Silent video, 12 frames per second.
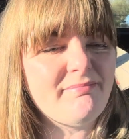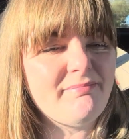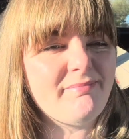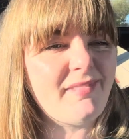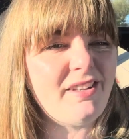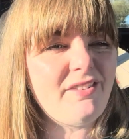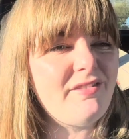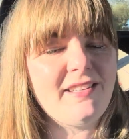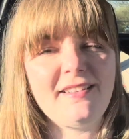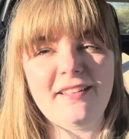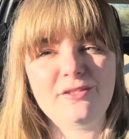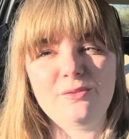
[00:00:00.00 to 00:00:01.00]
I don't
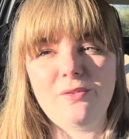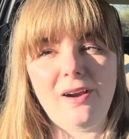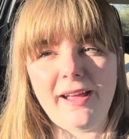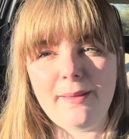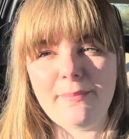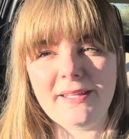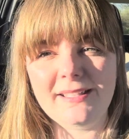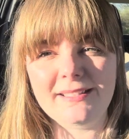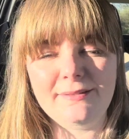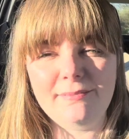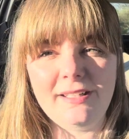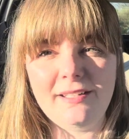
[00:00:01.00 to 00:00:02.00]
think I was right, because
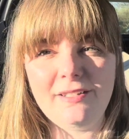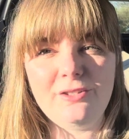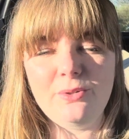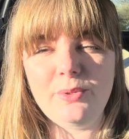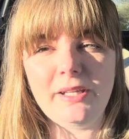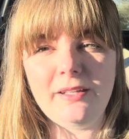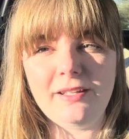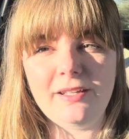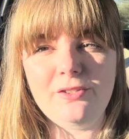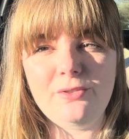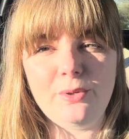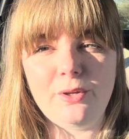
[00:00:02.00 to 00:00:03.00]
if you're gonna do it, you're
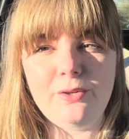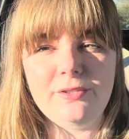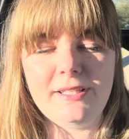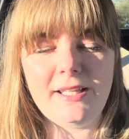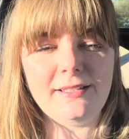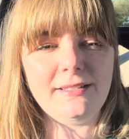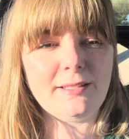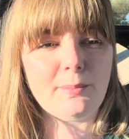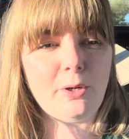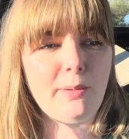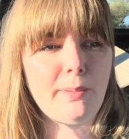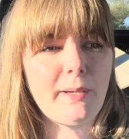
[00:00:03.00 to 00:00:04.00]
gonna do it. Who says it's
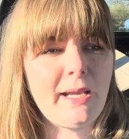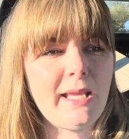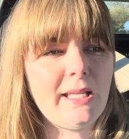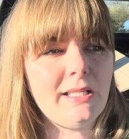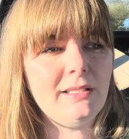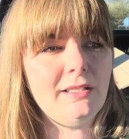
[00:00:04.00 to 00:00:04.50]
appropriate?